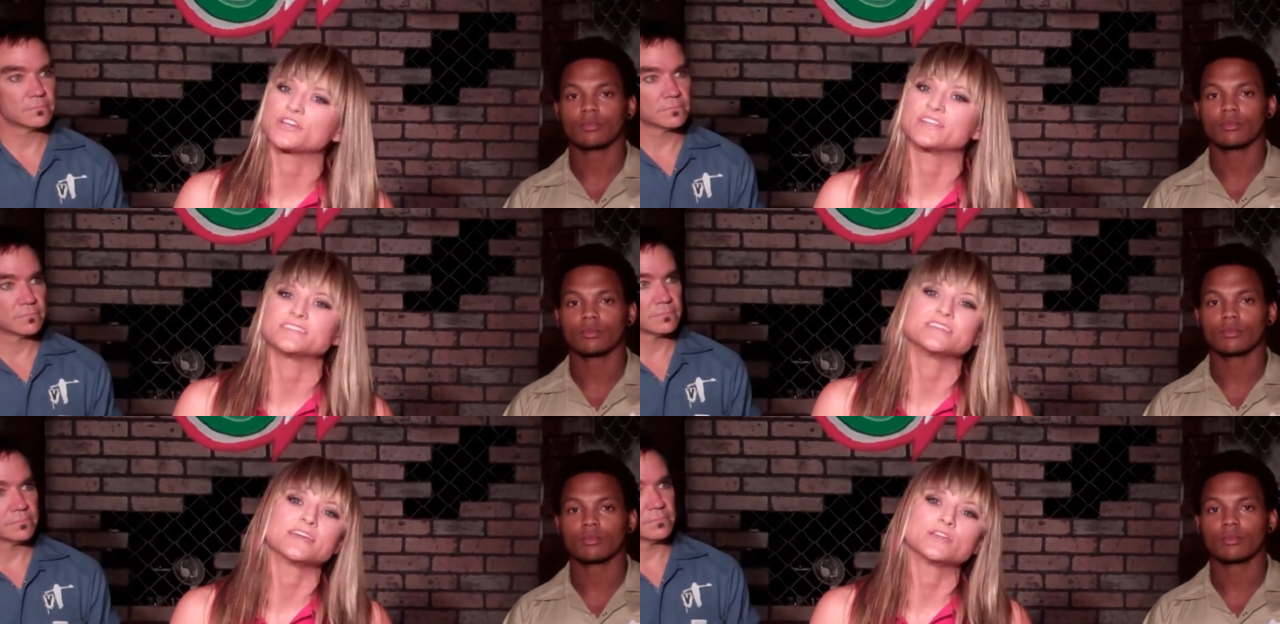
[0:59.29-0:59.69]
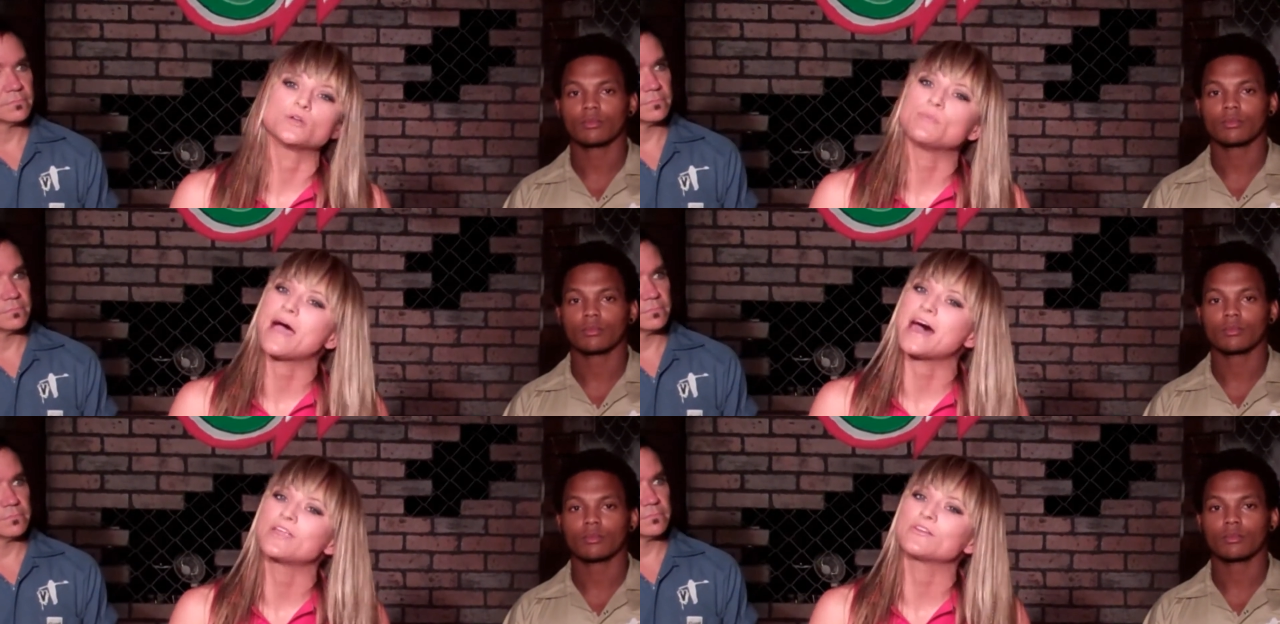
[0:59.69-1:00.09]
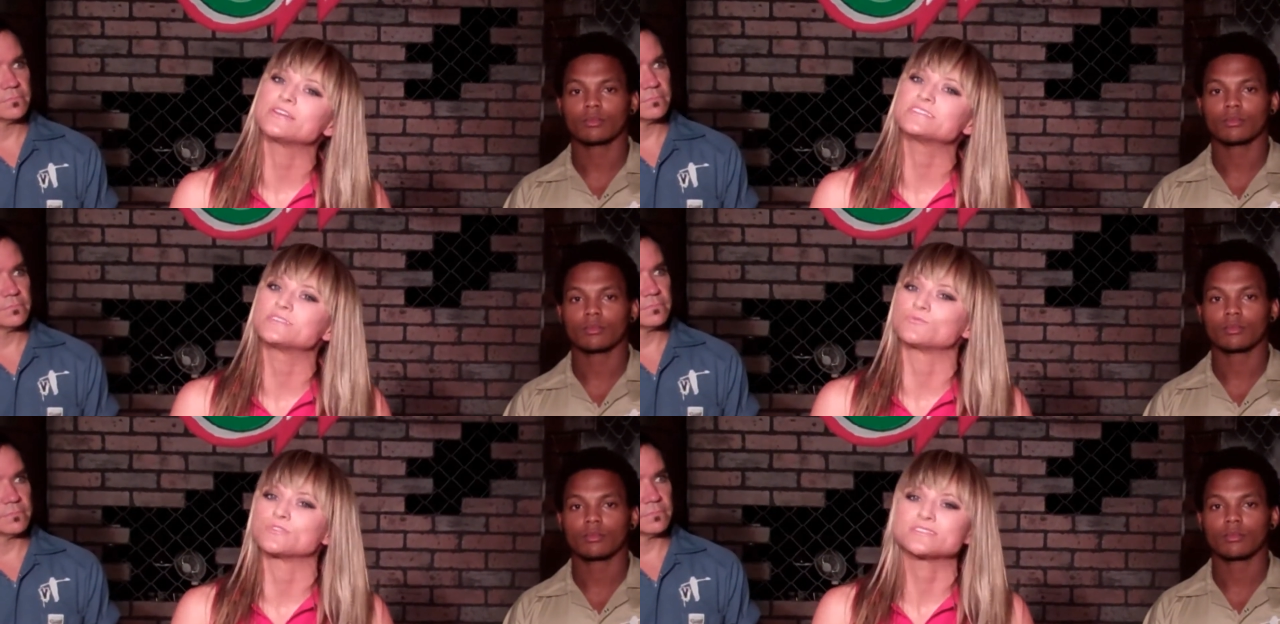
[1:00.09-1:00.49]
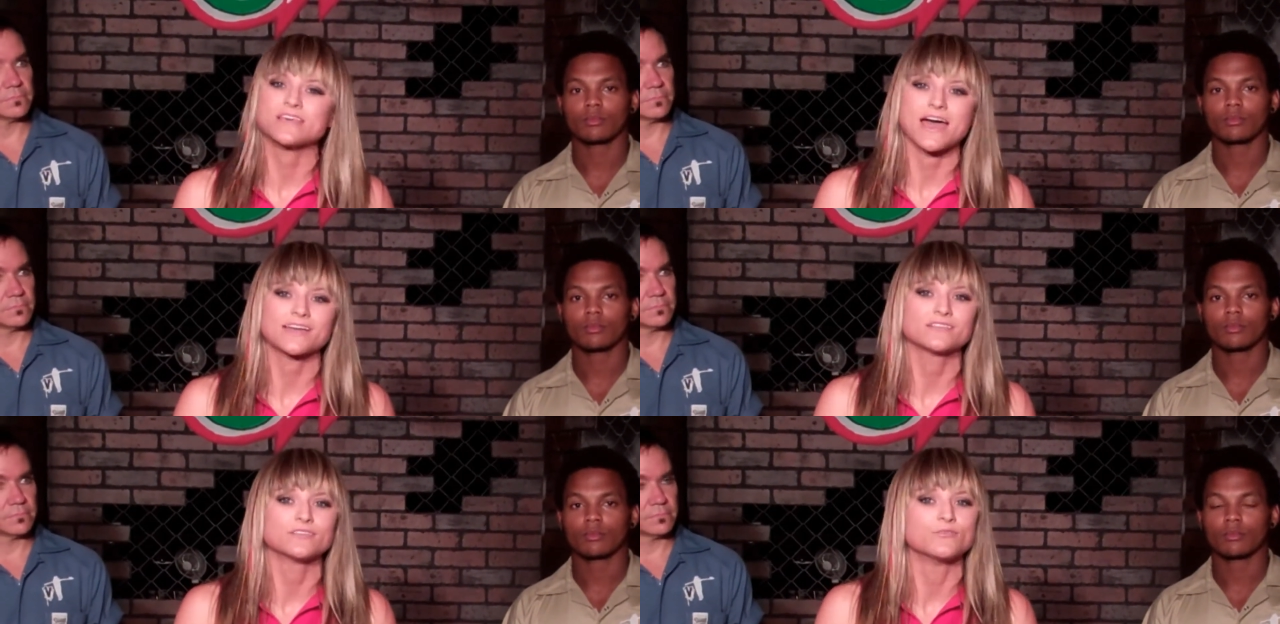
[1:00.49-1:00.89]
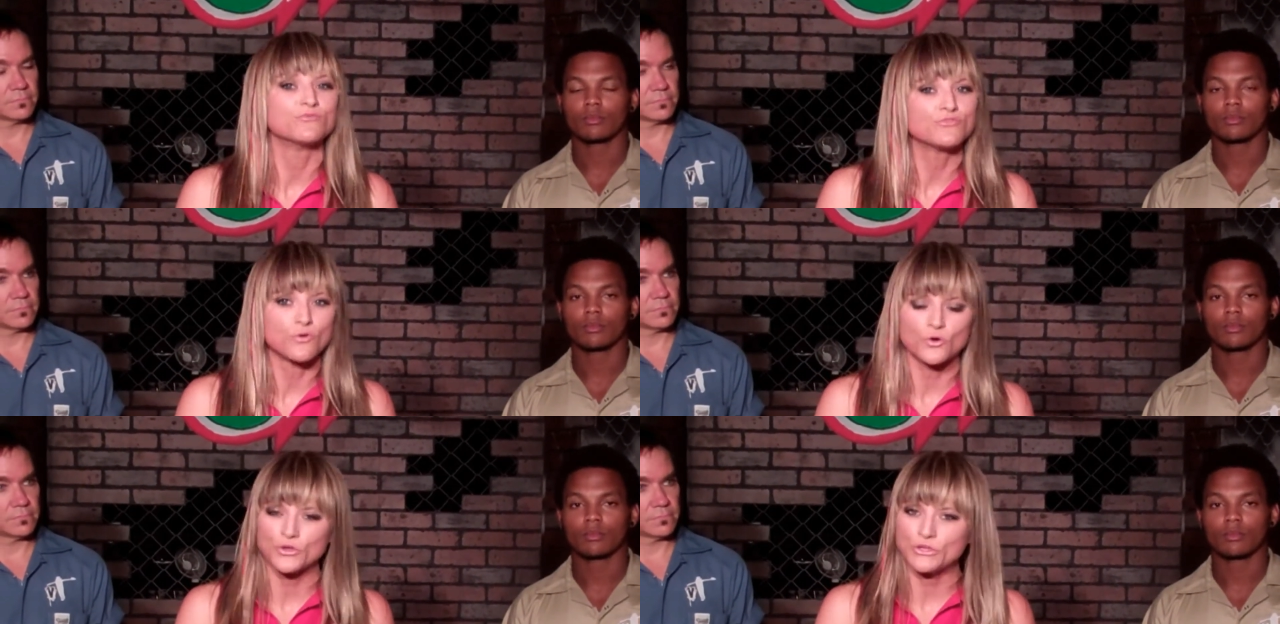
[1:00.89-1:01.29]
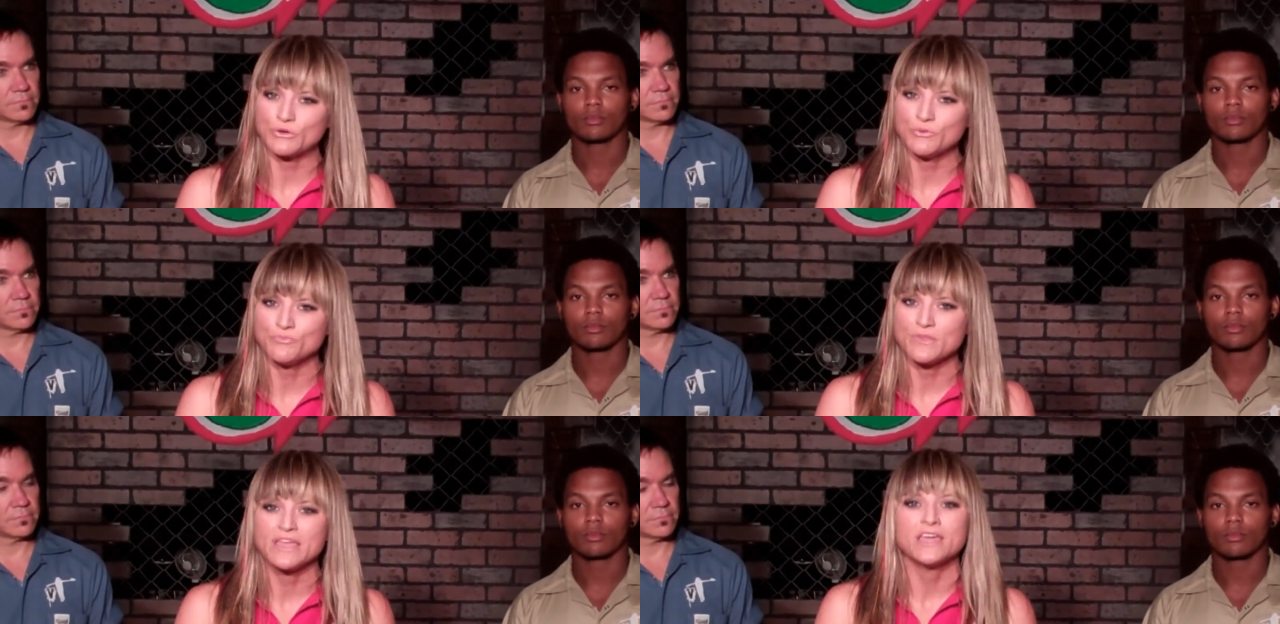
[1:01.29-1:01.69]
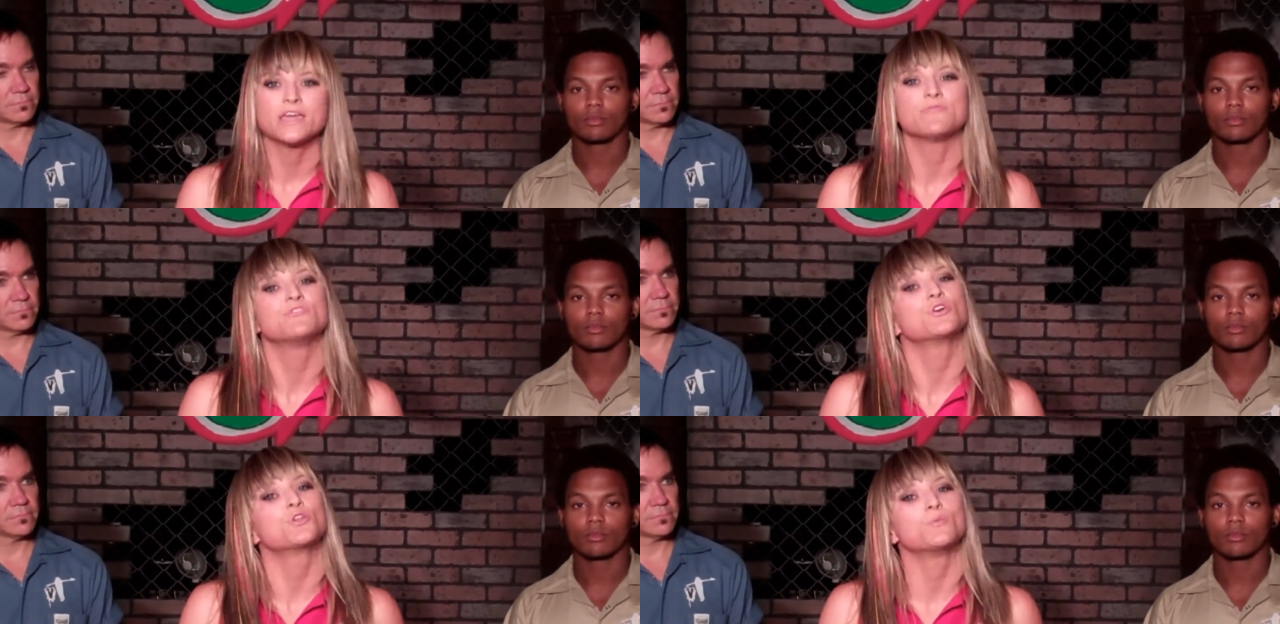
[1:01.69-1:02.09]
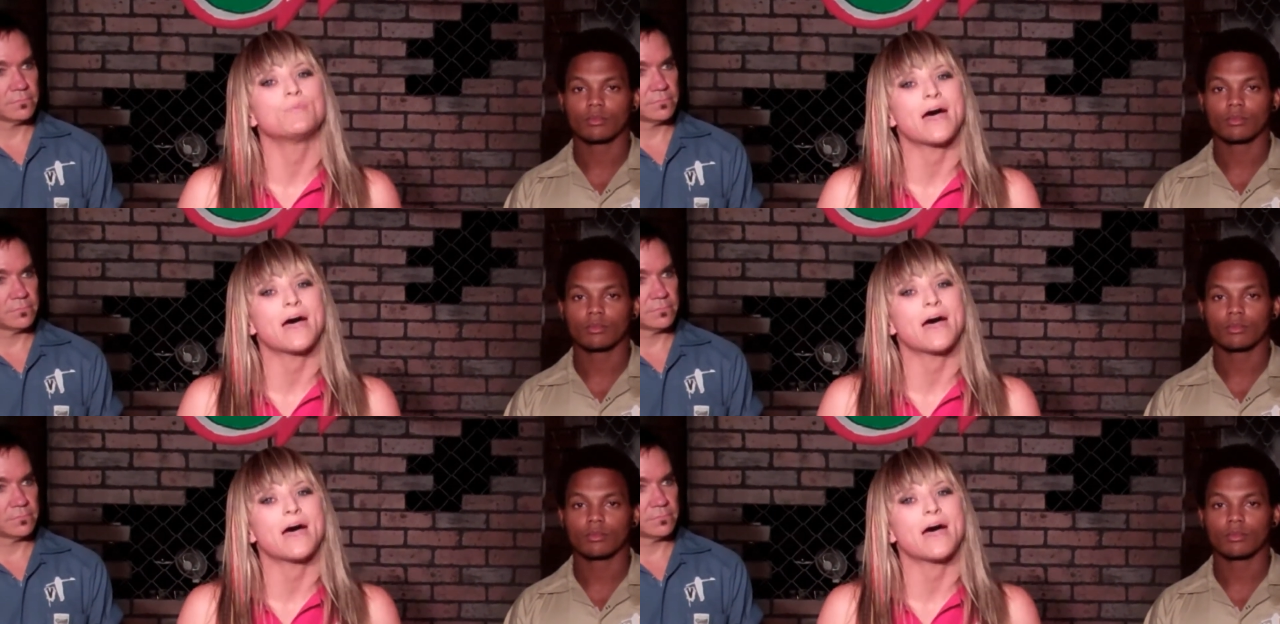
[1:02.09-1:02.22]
Speaker 1: they're going to take your batteries and recycle them for you. If you go to